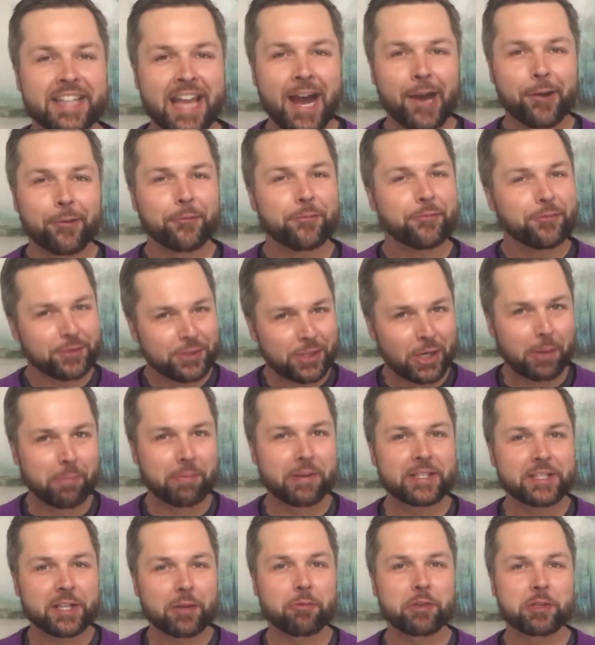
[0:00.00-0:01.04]
Now,
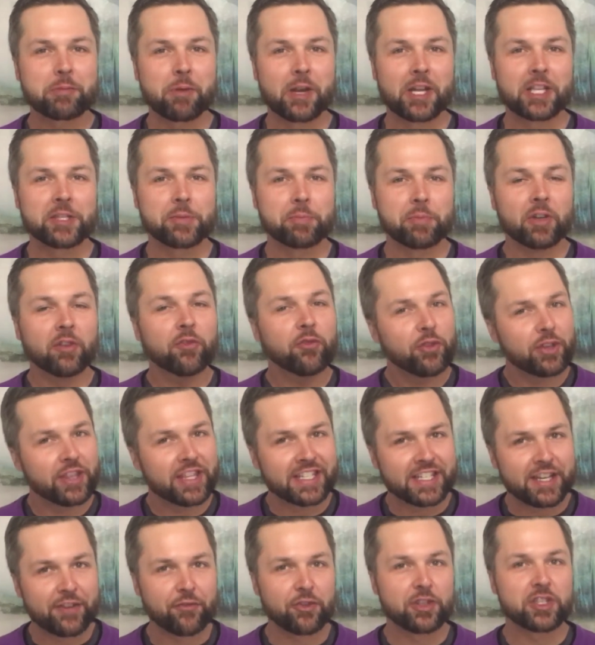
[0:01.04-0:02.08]
terpenes are responsible for
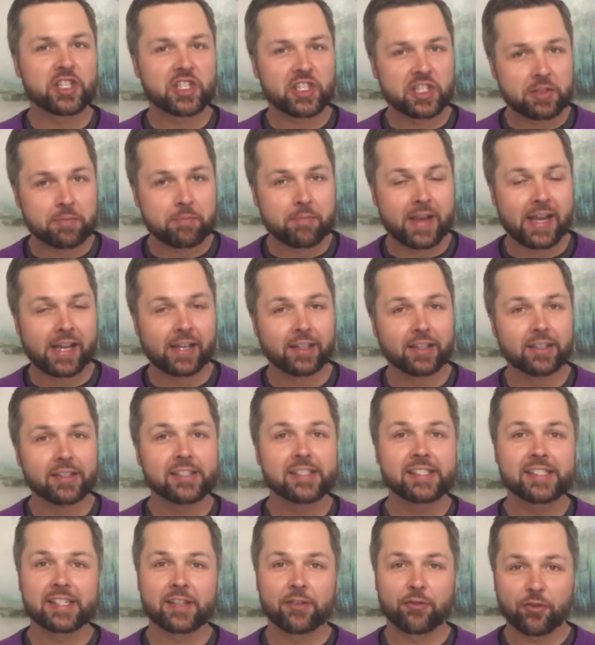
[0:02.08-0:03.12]
the different
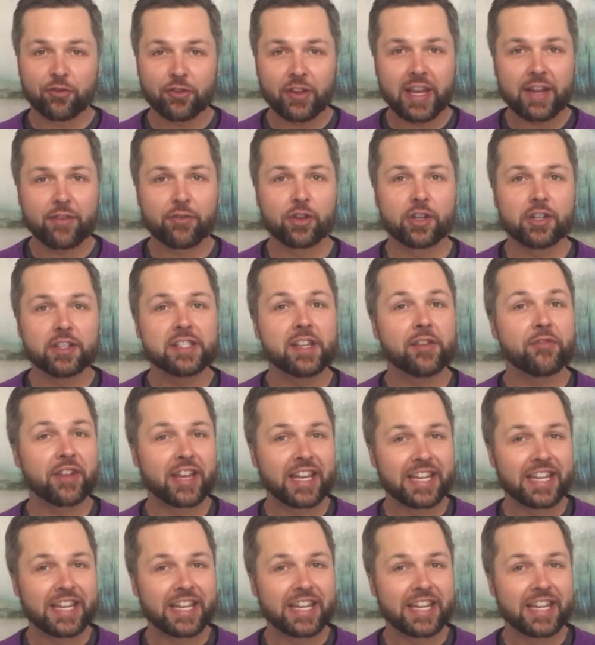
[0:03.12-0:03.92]
smells and flavors of